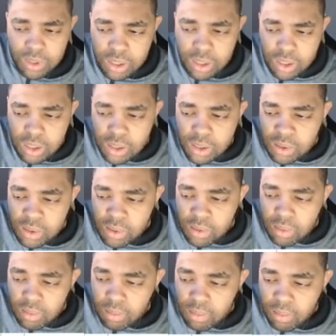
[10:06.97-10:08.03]

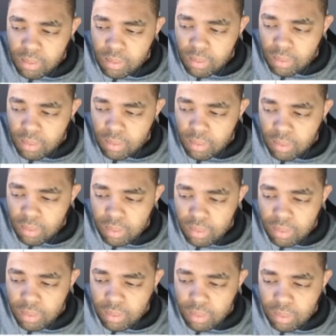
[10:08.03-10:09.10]

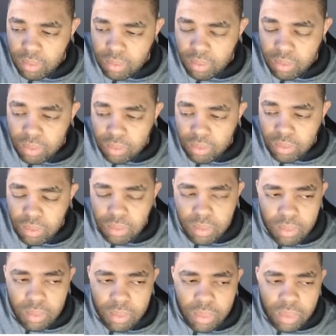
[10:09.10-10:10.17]

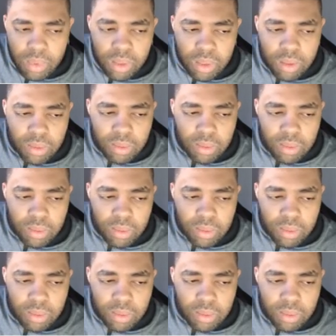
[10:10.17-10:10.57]
(silence)